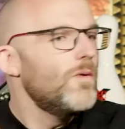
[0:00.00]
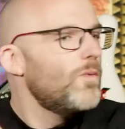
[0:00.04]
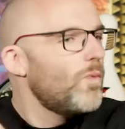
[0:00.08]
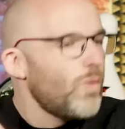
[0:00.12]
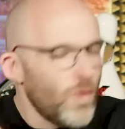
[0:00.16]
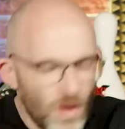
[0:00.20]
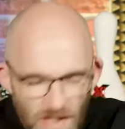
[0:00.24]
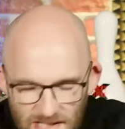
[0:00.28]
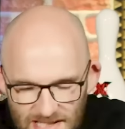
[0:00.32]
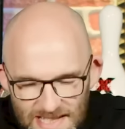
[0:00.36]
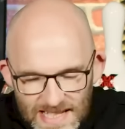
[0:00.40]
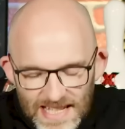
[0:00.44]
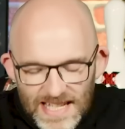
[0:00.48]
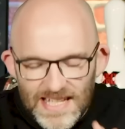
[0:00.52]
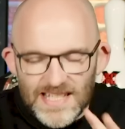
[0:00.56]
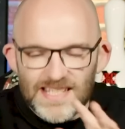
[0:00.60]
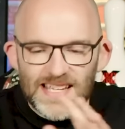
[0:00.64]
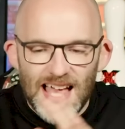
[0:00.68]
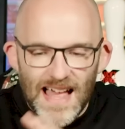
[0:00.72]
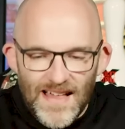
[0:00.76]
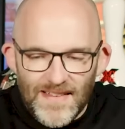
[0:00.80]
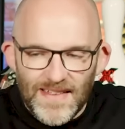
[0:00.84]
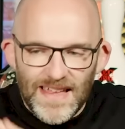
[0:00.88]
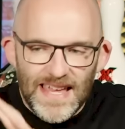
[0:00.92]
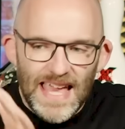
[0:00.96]
wasn't
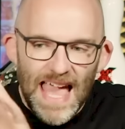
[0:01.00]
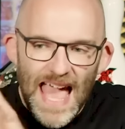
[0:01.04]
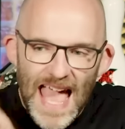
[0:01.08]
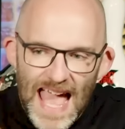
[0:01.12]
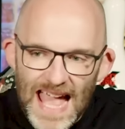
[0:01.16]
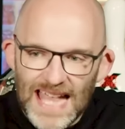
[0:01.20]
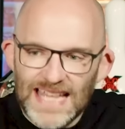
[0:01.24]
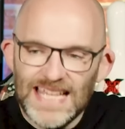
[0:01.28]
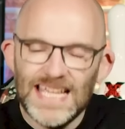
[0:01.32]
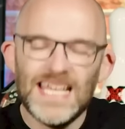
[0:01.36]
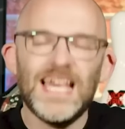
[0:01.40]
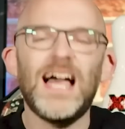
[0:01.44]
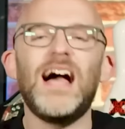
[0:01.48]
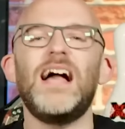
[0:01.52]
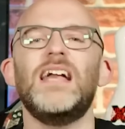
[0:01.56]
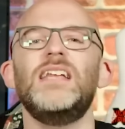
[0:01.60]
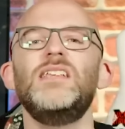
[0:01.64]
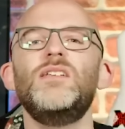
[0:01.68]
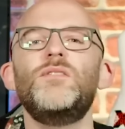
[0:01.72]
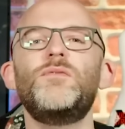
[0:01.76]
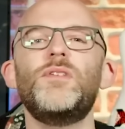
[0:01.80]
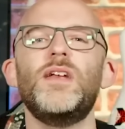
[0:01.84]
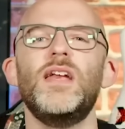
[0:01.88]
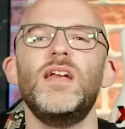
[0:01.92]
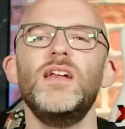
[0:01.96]
exactly any
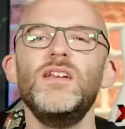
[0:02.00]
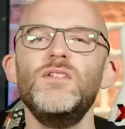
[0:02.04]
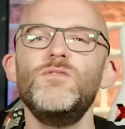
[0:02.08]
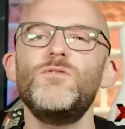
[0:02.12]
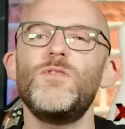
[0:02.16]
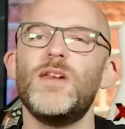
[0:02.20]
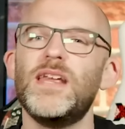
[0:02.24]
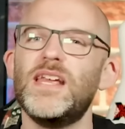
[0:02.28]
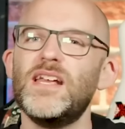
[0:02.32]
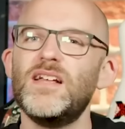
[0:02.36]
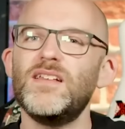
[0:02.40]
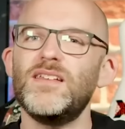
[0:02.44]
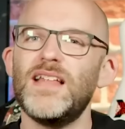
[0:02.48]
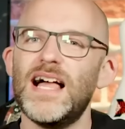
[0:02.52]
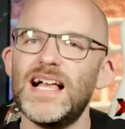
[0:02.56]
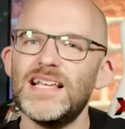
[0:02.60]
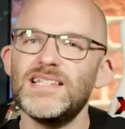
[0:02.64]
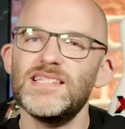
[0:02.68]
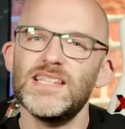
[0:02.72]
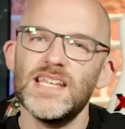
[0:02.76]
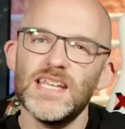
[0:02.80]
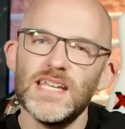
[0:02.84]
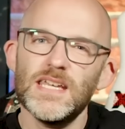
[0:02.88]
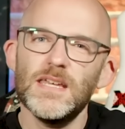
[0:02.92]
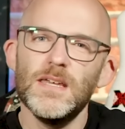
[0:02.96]
kind of in-ring
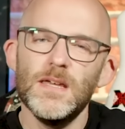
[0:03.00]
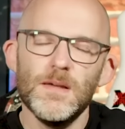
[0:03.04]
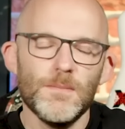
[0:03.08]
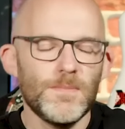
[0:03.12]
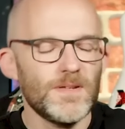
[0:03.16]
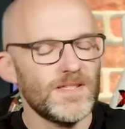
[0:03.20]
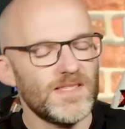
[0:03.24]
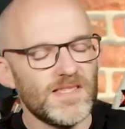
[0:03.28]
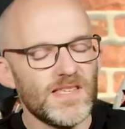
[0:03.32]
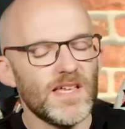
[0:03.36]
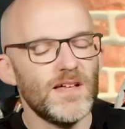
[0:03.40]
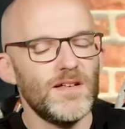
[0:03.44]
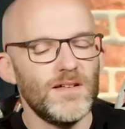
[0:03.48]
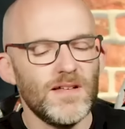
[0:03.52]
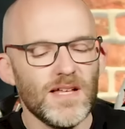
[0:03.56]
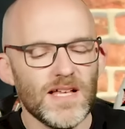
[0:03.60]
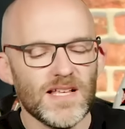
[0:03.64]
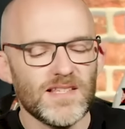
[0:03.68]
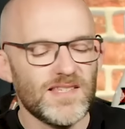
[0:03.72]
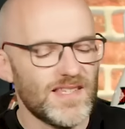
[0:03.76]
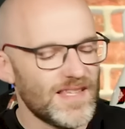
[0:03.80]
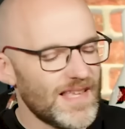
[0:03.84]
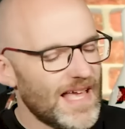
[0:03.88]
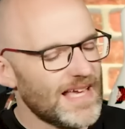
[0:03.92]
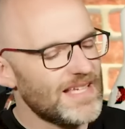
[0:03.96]
classic, but still,
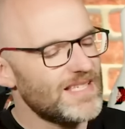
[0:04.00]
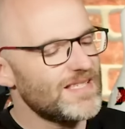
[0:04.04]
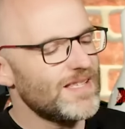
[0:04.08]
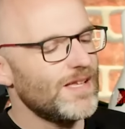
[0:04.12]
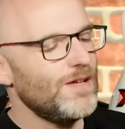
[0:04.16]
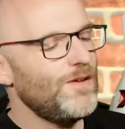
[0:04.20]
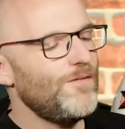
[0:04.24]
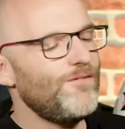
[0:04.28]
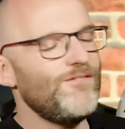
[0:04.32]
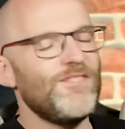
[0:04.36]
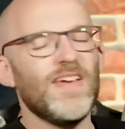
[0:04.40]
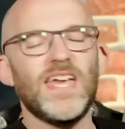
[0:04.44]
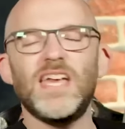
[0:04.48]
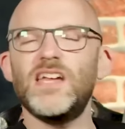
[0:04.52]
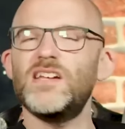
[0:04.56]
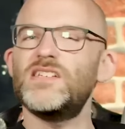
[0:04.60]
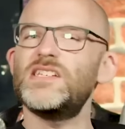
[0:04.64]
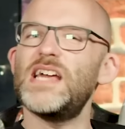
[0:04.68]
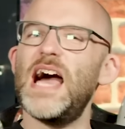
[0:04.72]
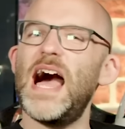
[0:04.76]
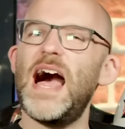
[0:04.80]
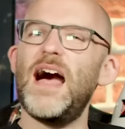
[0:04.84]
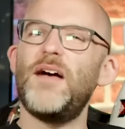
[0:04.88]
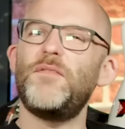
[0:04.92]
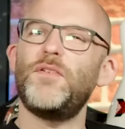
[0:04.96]
it's a nice little thing to
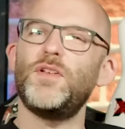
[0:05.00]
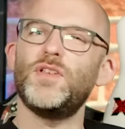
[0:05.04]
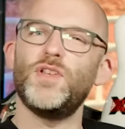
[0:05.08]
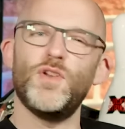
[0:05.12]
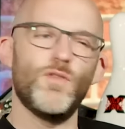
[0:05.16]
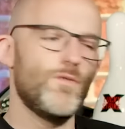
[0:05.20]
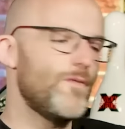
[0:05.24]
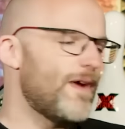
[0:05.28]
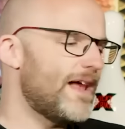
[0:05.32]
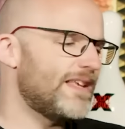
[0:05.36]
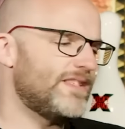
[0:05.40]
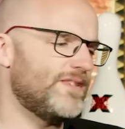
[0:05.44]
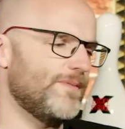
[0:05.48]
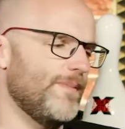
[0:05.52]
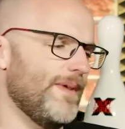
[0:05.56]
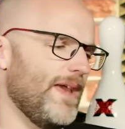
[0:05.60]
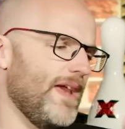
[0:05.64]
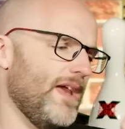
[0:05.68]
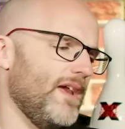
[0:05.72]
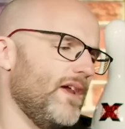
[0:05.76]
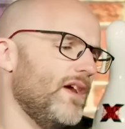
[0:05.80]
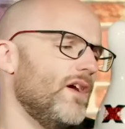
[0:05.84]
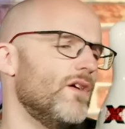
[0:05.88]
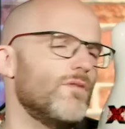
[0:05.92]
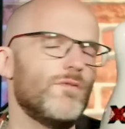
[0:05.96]
have on your
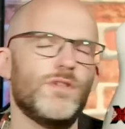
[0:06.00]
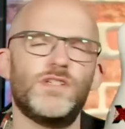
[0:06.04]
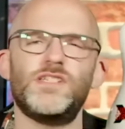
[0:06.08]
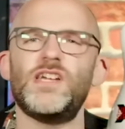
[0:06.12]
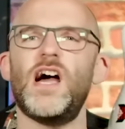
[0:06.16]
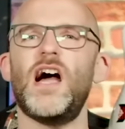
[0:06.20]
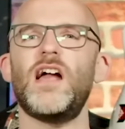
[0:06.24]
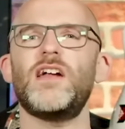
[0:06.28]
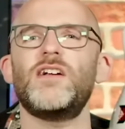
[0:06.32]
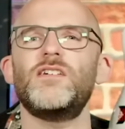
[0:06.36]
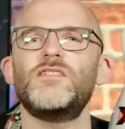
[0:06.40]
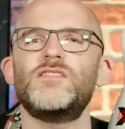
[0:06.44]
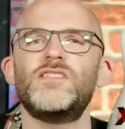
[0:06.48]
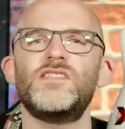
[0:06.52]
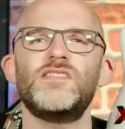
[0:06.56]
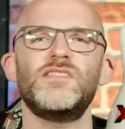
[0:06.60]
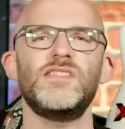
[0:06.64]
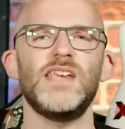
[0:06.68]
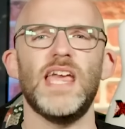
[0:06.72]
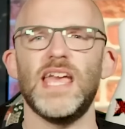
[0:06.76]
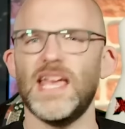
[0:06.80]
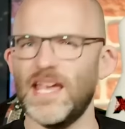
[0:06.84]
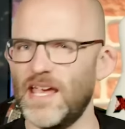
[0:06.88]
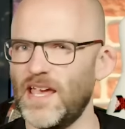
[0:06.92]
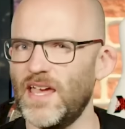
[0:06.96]
resume. Retired
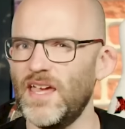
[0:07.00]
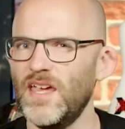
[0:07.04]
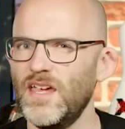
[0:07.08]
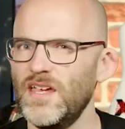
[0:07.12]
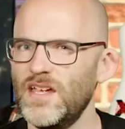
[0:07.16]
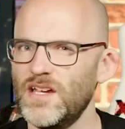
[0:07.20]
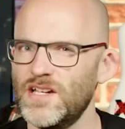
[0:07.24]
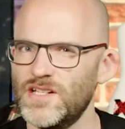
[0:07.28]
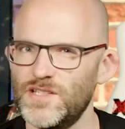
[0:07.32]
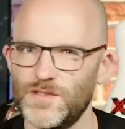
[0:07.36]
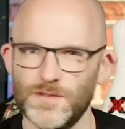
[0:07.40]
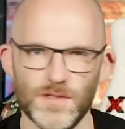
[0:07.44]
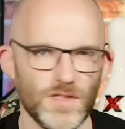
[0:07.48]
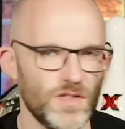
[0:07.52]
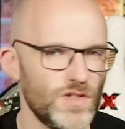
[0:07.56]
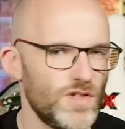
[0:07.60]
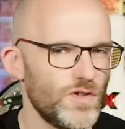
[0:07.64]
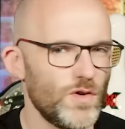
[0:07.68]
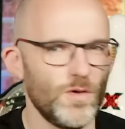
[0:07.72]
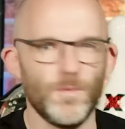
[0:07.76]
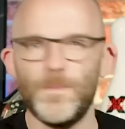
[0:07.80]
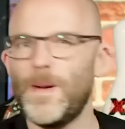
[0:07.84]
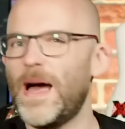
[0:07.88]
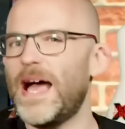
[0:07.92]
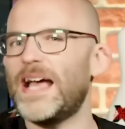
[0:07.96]
Sting until he
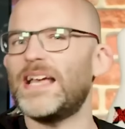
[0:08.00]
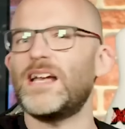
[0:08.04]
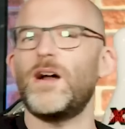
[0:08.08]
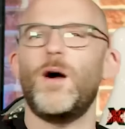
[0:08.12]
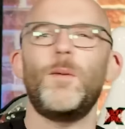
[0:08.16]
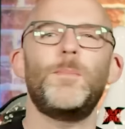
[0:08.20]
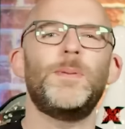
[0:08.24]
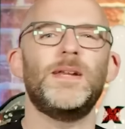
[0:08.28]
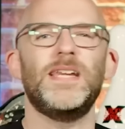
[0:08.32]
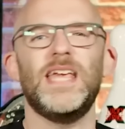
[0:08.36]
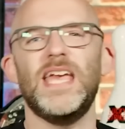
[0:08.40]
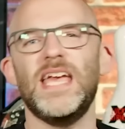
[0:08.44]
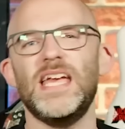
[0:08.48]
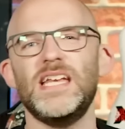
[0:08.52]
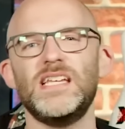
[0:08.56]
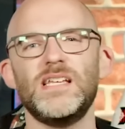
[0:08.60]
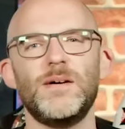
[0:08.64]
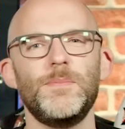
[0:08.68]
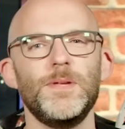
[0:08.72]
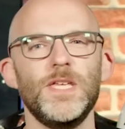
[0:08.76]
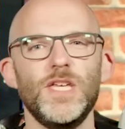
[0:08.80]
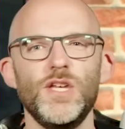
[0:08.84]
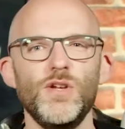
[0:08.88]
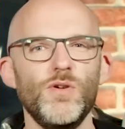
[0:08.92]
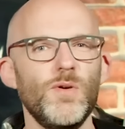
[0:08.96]
showed back up in
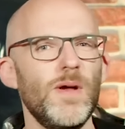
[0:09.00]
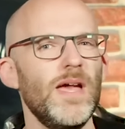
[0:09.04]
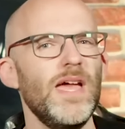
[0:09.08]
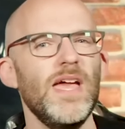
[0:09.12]
AEW